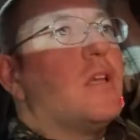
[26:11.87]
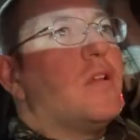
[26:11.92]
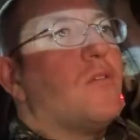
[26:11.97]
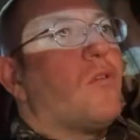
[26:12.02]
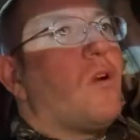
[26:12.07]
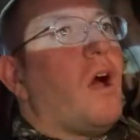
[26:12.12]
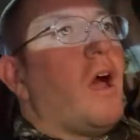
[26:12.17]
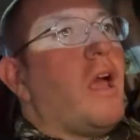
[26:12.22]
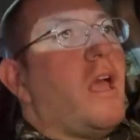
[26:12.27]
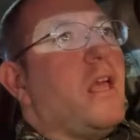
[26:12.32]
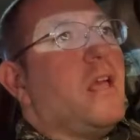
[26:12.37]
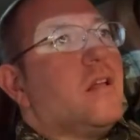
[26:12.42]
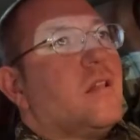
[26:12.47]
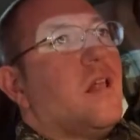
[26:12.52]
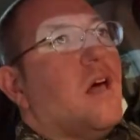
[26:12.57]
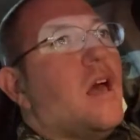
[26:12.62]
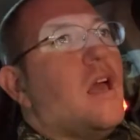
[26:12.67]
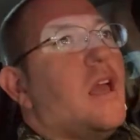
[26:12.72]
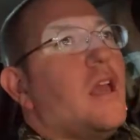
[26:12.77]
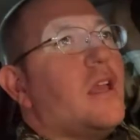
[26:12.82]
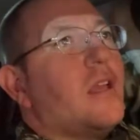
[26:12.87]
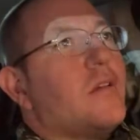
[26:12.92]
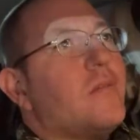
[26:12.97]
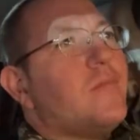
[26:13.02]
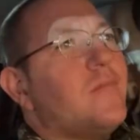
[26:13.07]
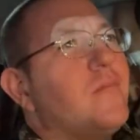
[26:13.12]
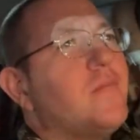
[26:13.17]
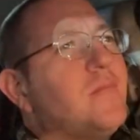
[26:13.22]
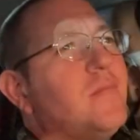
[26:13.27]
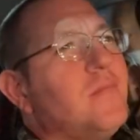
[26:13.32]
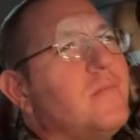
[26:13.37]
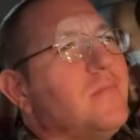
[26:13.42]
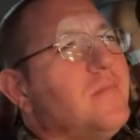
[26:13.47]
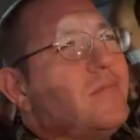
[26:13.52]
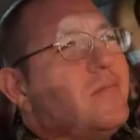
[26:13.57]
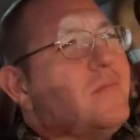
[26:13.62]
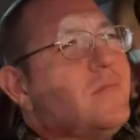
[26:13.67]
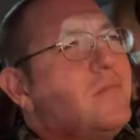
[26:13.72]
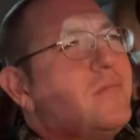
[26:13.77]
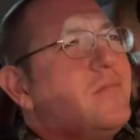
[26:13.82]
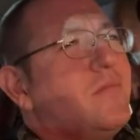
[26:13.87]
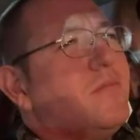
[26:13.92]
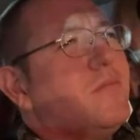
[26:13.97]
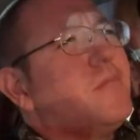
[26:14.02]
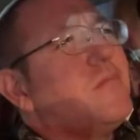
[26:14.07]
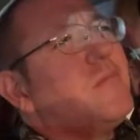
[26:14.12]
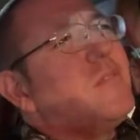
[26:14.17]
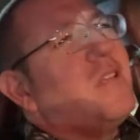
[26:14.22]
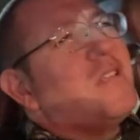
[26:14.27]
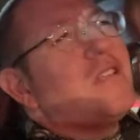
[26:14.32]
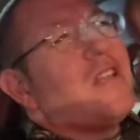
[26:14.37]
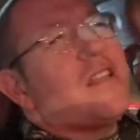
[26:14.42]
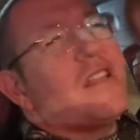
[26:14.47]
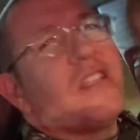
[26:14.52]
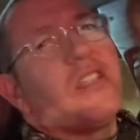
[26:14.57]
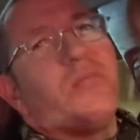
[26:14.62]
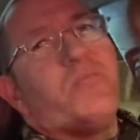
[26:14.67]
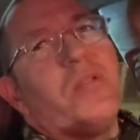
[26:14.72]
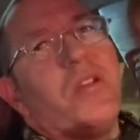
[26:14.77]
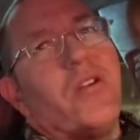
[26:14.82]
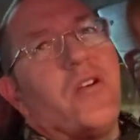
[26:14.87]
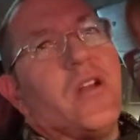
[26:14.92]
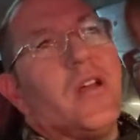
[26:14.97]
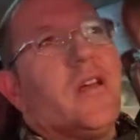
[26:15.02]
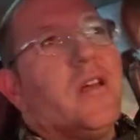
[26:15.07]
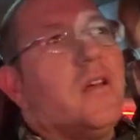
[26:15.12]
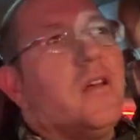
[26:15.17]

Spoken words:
right? Like, it's not the spirit.